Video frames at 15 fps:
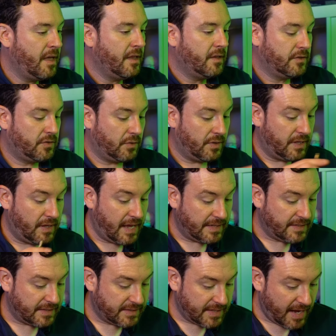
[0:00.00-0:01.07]
So then that's
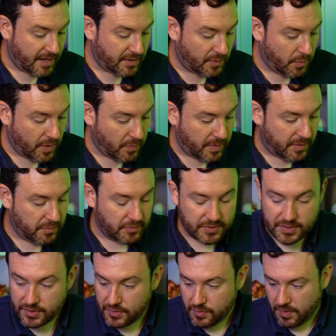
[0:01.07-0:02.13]
exactly what we will
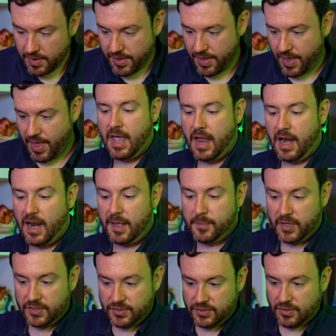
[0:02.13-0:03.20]
do. And I'm
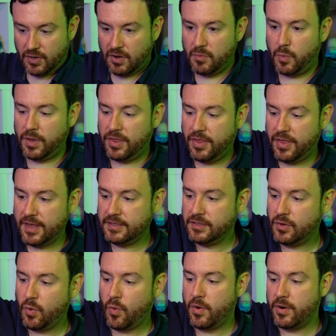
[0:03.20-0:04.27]
going to start with this
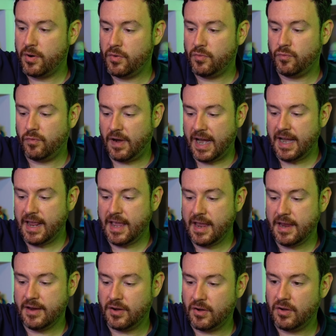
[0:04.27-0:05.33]
corner right
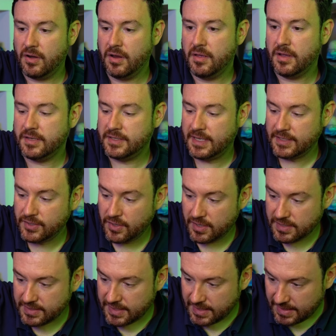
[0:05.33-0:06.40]
here, because that's going to
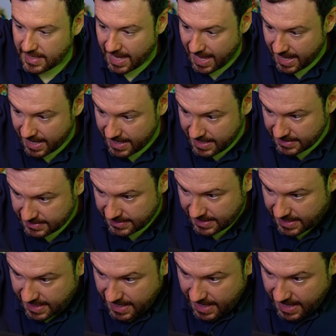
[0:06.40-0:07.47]
set the height
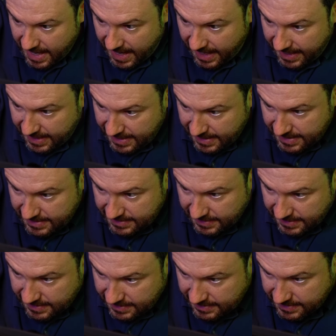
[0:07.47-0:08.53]
and
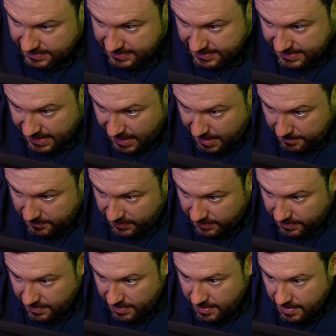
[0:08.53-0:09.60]
the depth
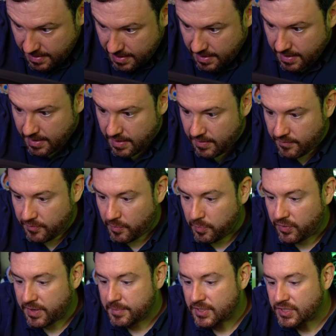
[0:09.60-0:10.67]
for
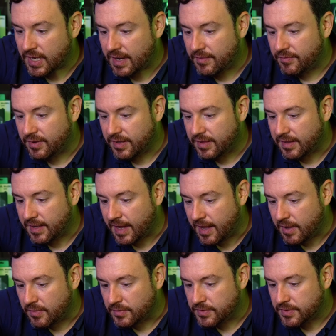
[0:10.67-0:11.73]
pretty much everything
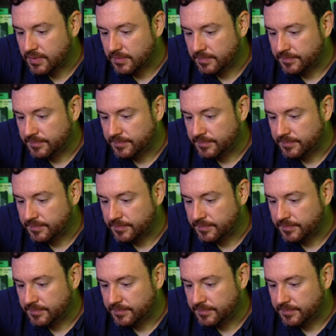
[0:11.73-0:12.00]
else.